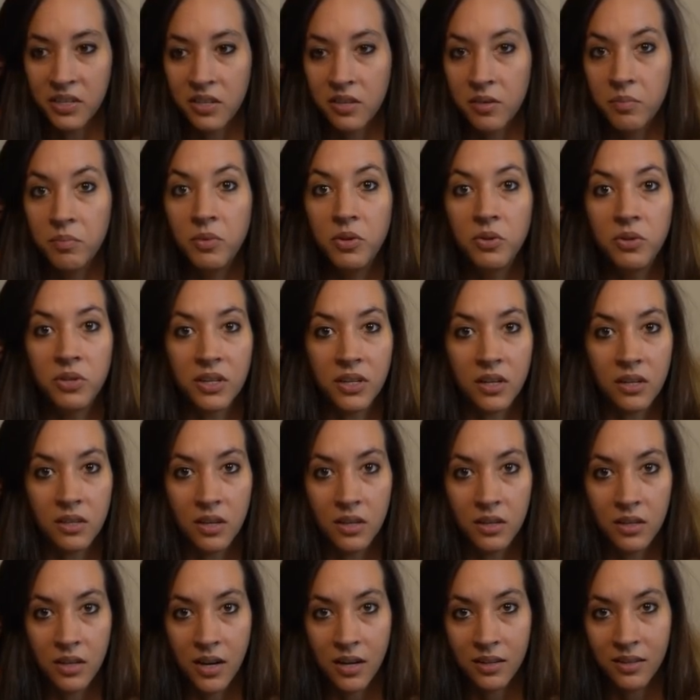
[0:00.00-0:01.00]
of the music and the
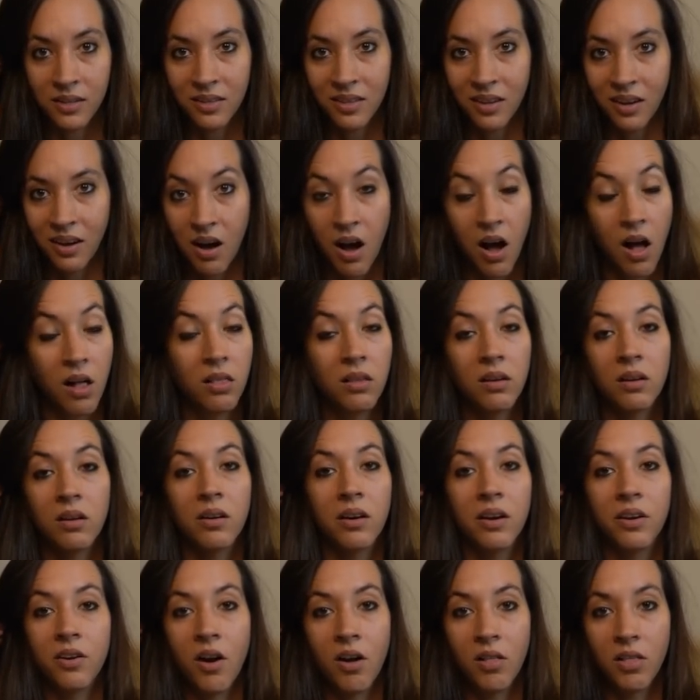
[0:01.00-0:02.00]
dance and the color
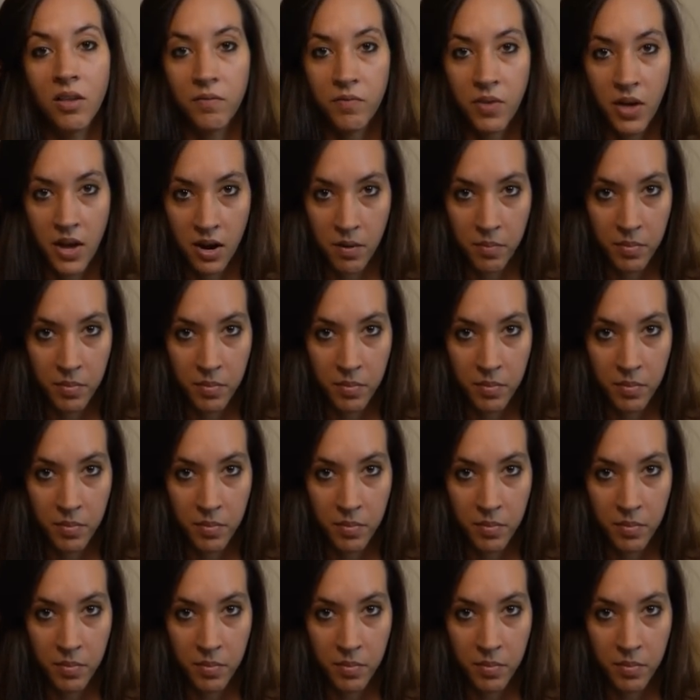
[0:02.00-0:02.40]
and all of that.